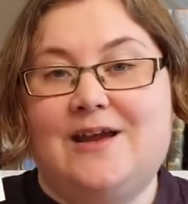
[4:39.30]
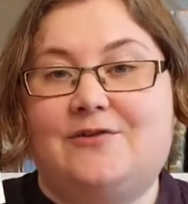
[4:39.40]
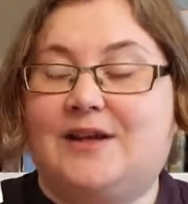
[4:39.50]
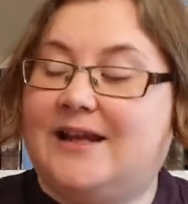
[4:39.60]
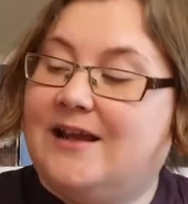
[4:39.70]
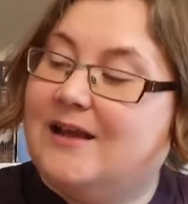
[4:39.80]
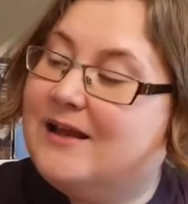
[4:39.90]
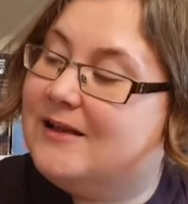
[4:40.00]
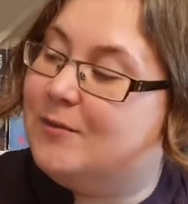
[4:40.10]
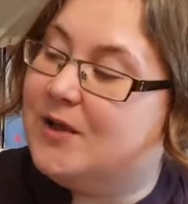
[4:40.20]

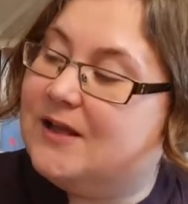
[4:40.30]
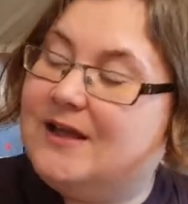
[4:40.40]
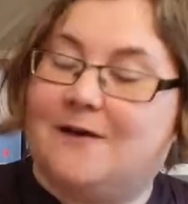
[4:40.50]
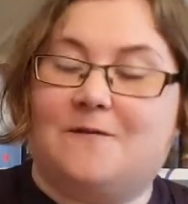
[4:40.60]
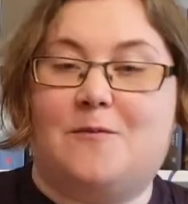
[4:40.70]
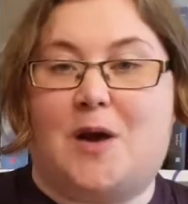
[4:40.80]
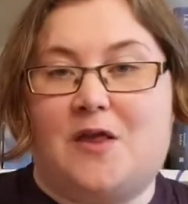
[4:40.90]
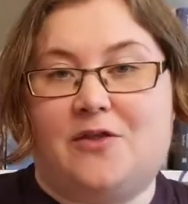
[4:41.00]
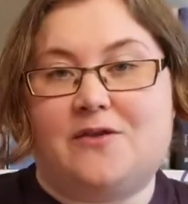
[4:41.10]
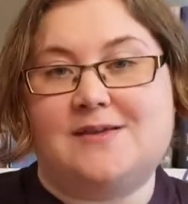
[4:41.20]
in the beginning of the month,